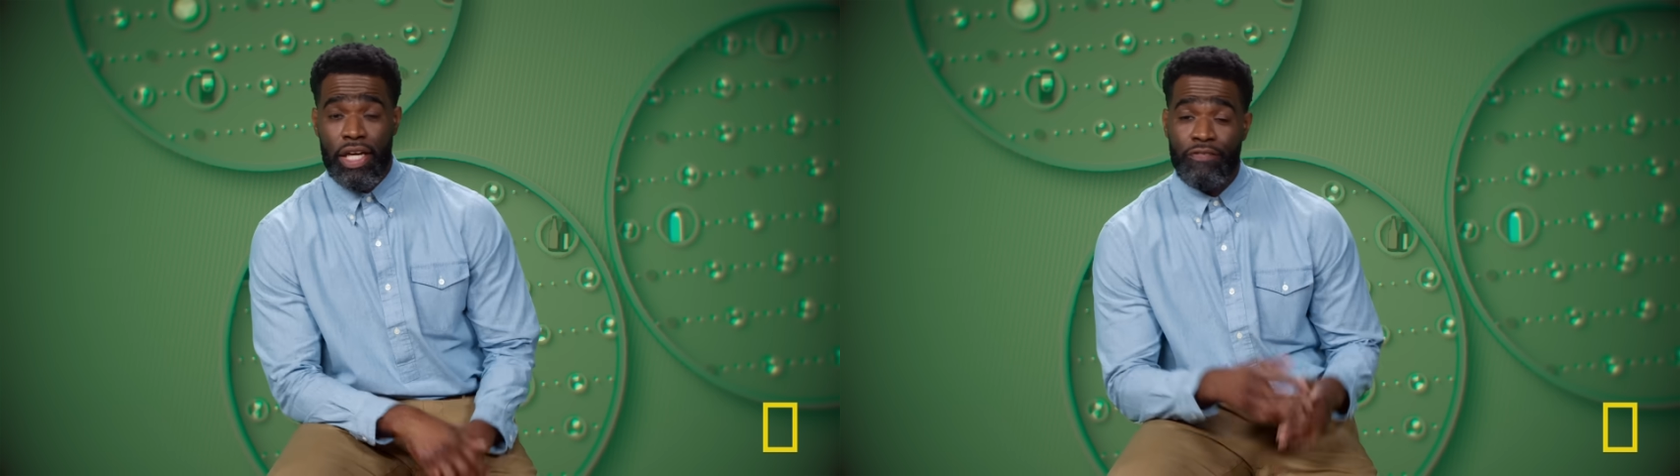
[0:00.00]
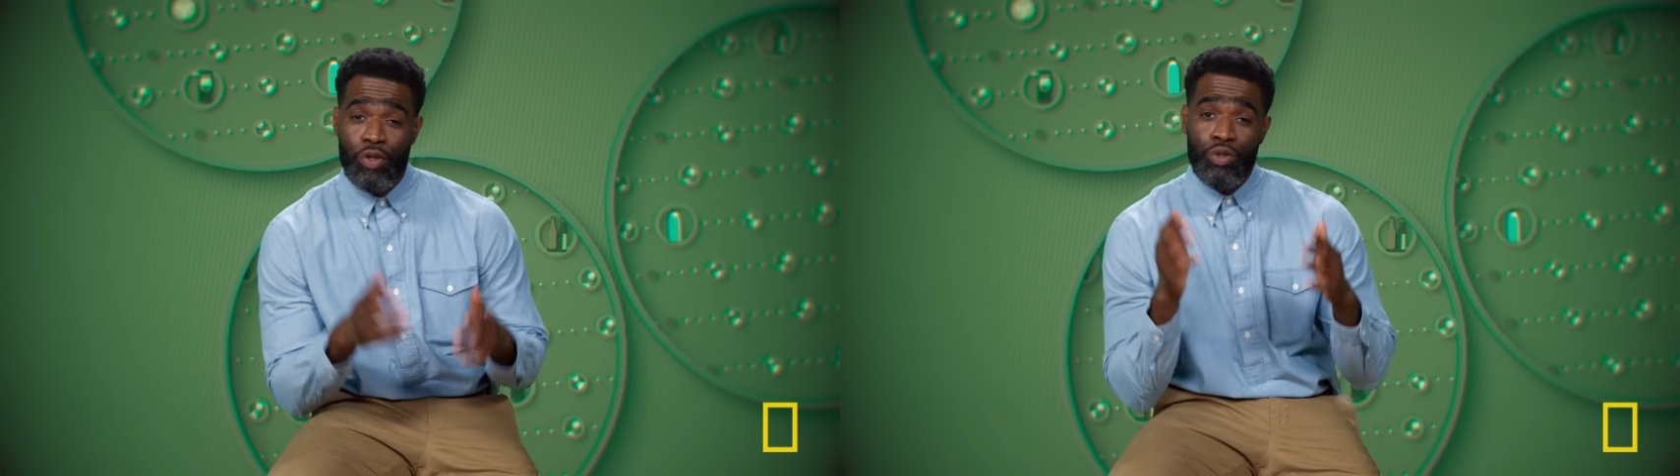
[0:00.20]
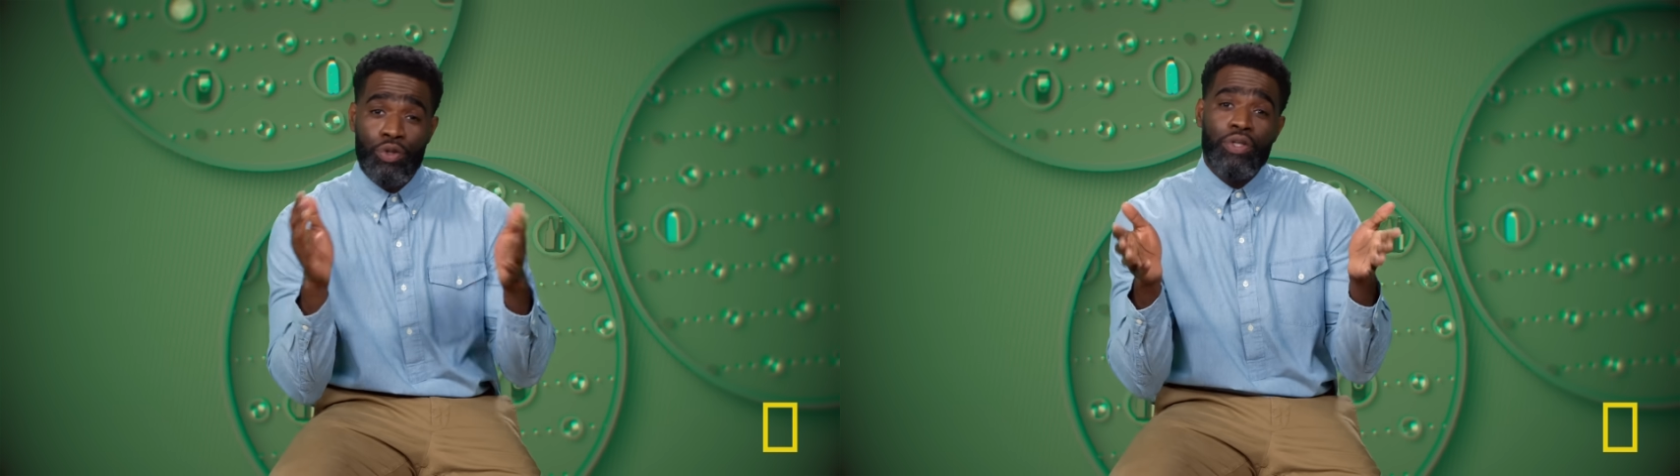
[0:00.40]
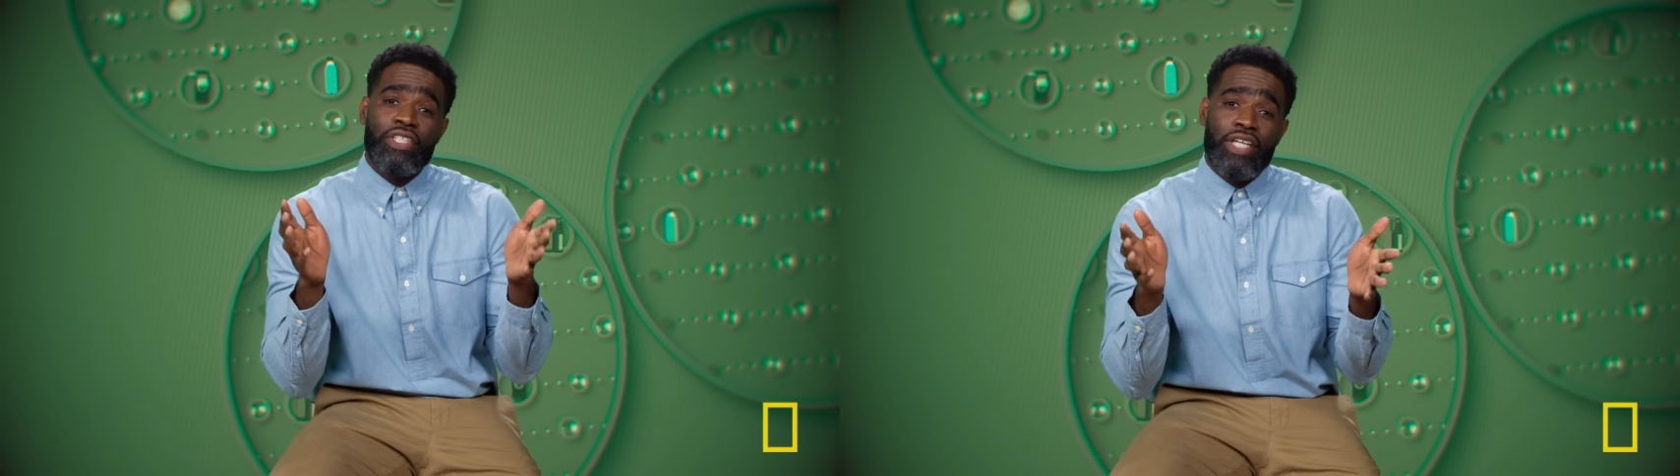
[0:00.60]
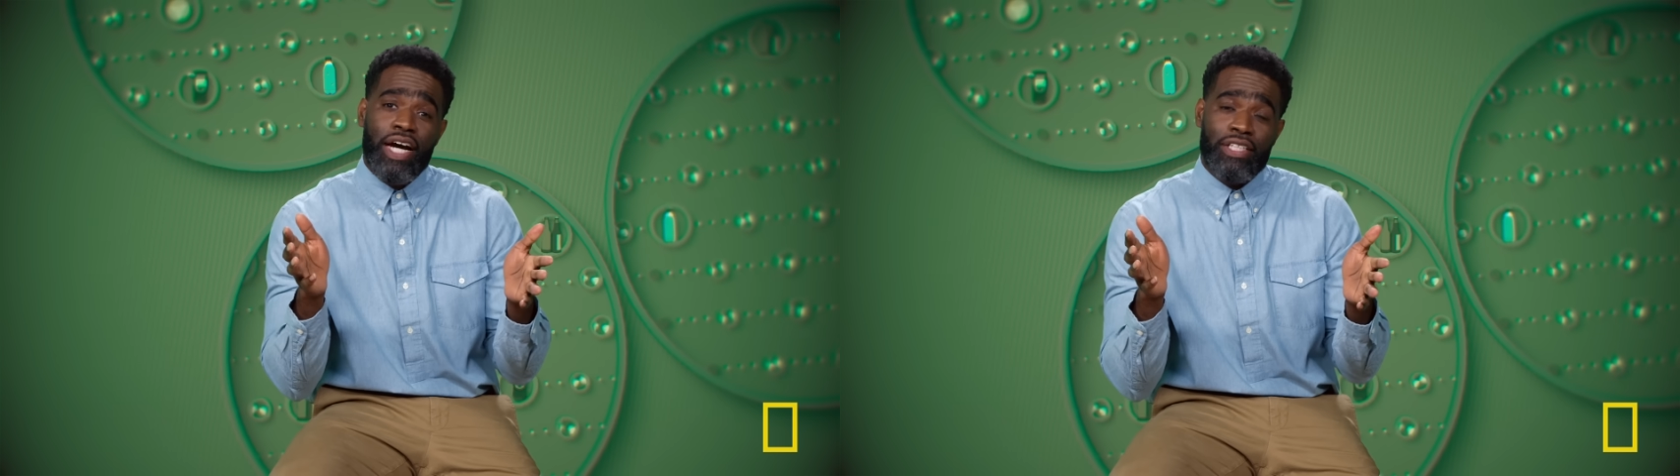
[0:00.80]
If you do
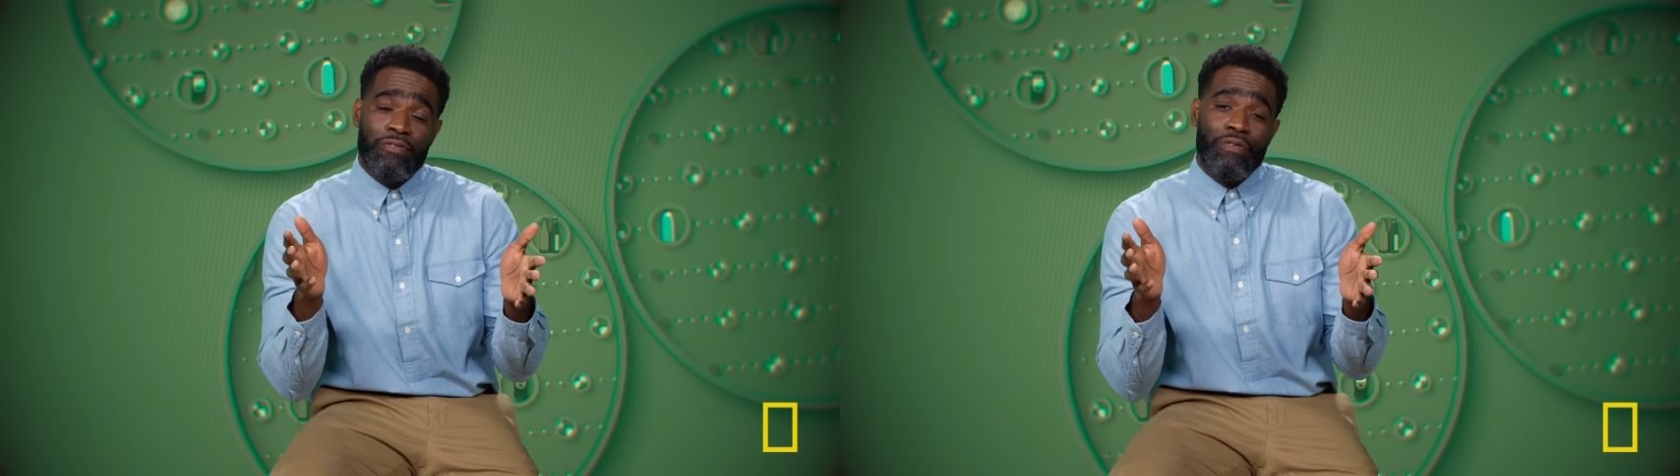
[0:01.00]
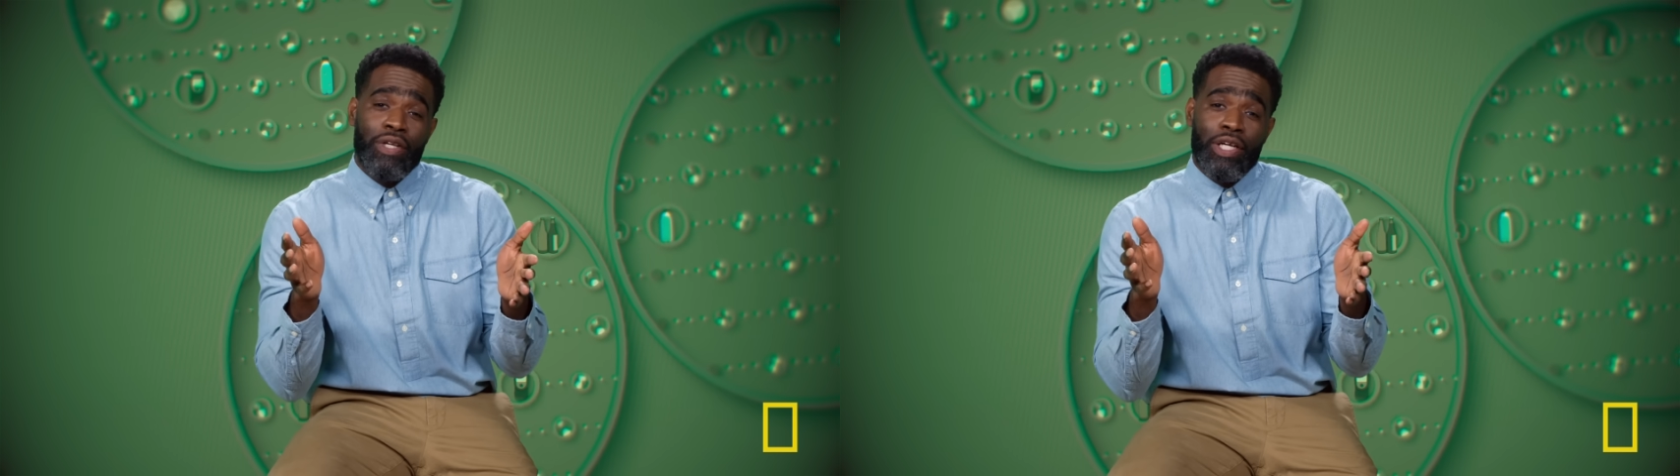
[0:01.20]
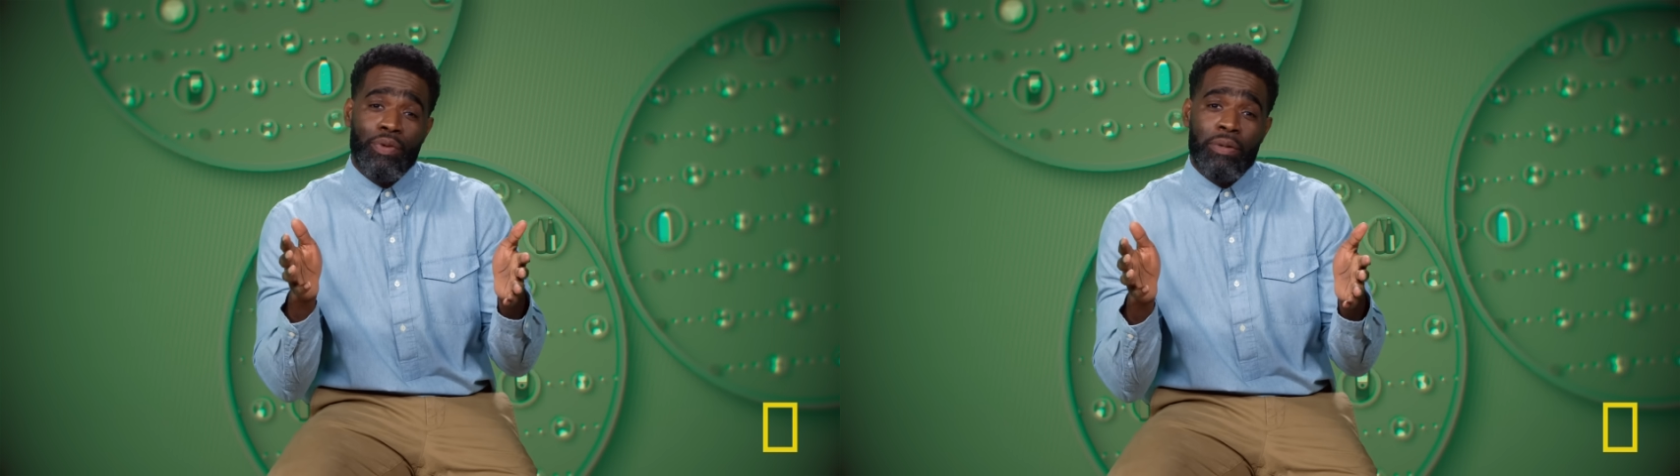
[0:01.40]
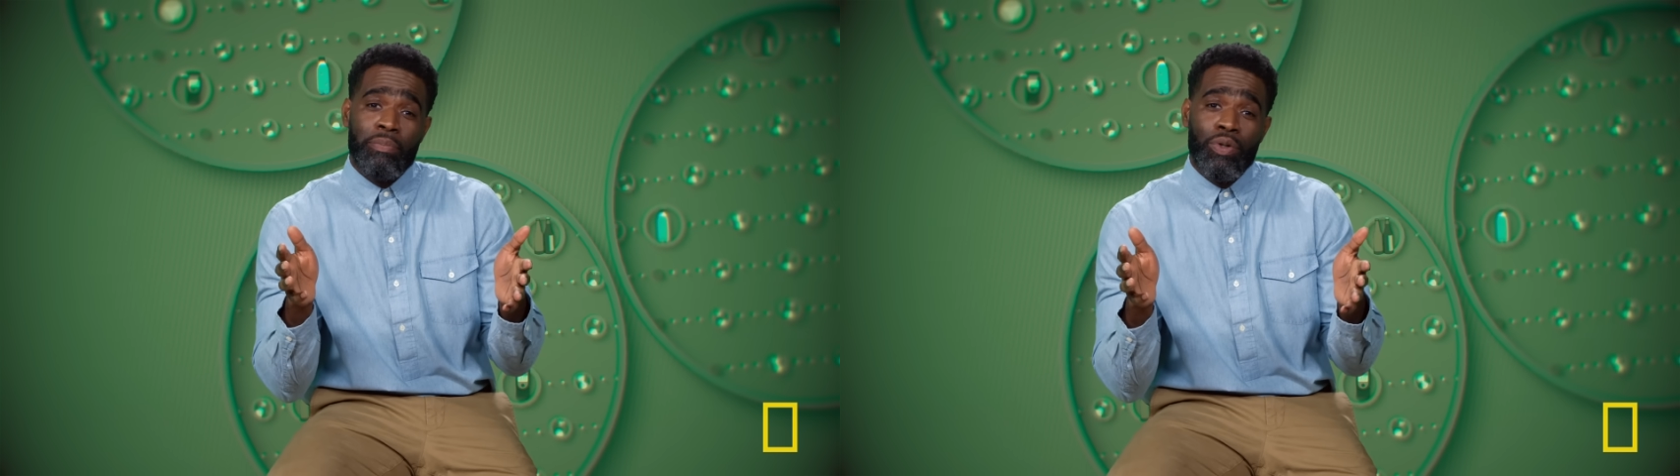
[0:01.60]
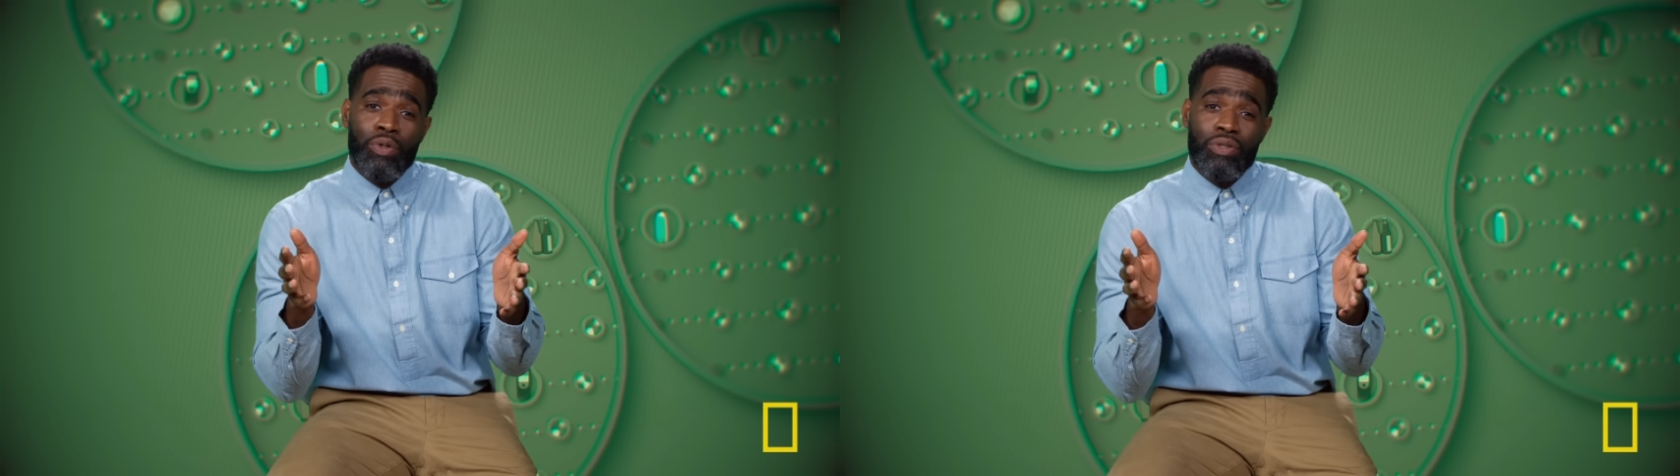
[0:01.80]
decide to fully quit
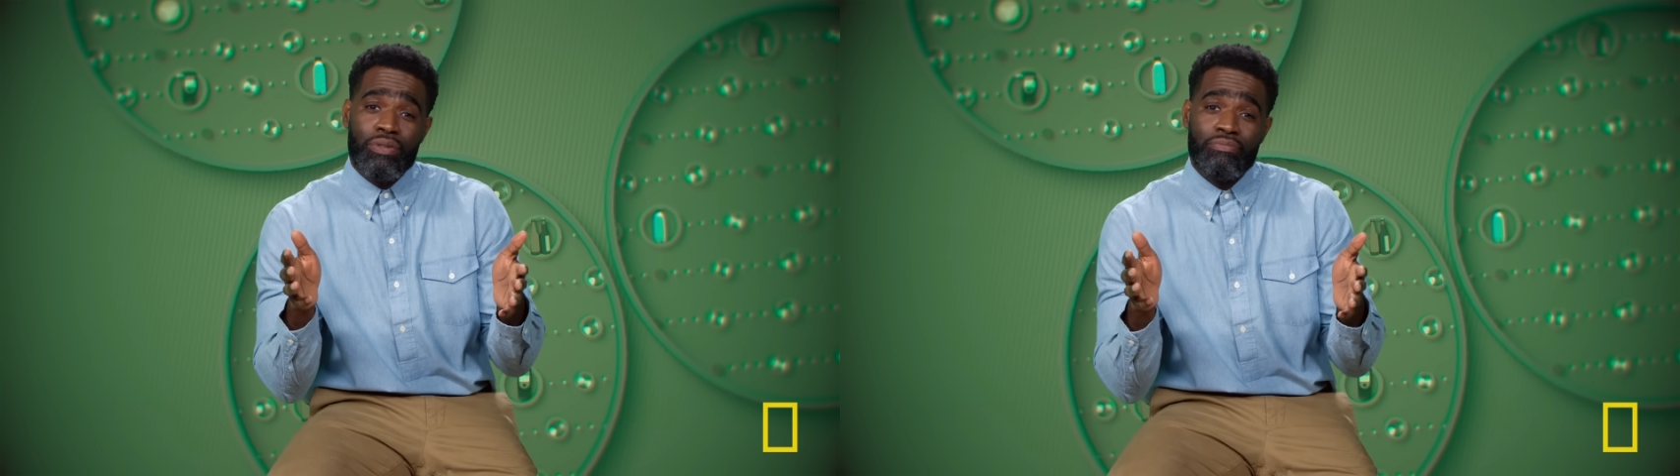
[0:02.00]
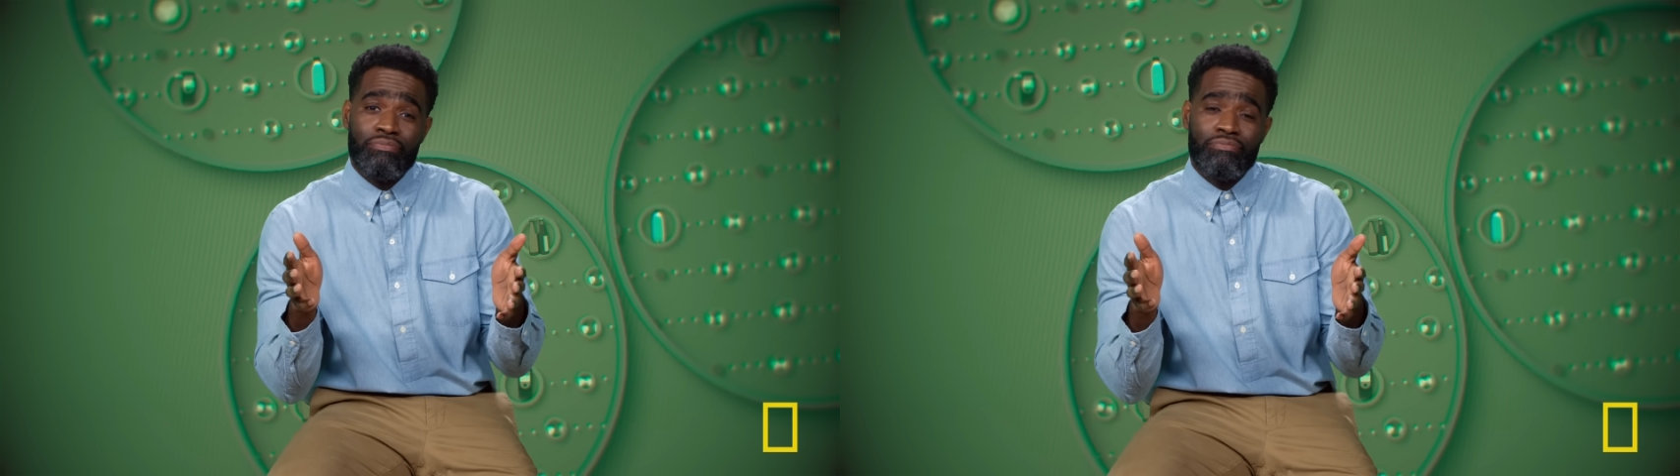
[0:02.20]
booze,